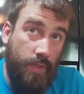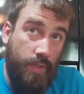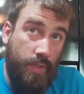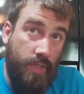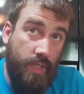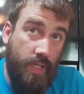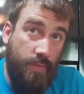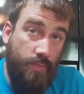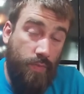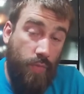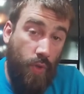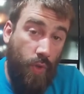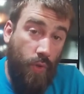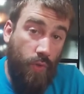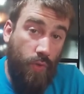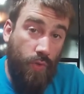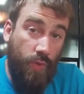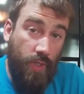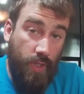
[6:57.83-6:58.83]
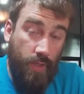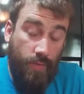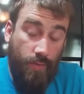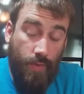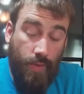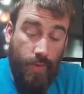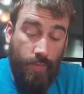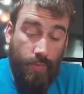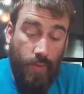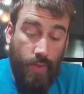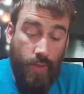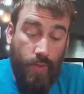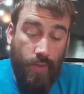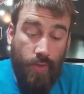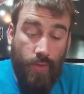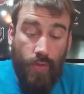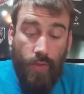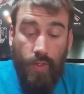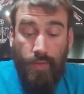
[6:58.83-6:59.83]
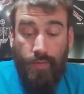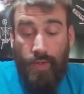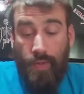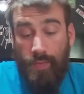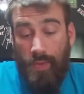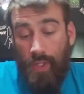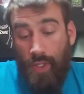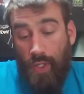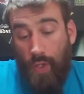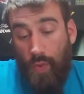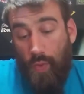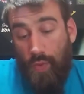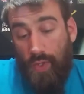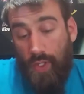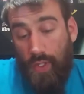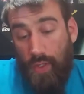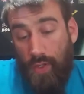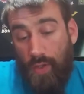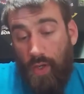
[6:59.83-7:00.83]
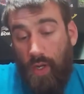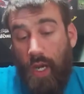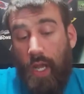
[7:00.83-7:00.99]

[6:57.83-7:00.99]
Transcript: 10-pole in-runner motor, or if I'm going to go with another